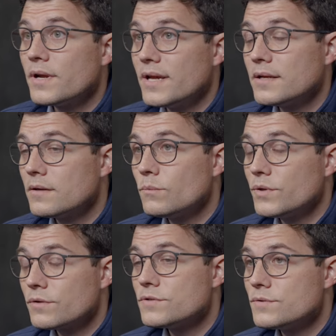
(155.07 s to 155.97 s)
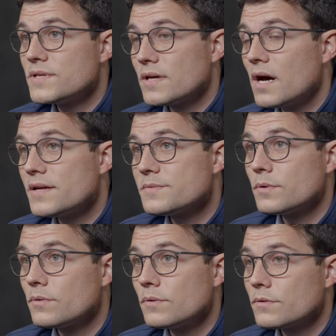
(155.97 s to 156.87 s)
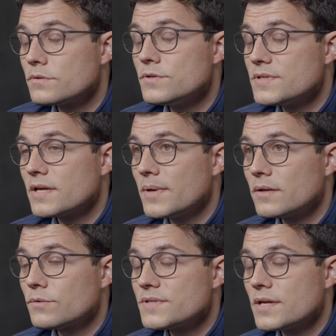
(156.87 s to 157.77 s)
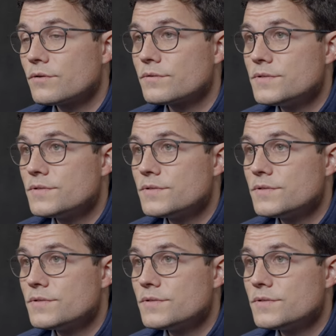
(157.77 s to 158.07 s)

in when they're choosing a hospital or choosing a medical center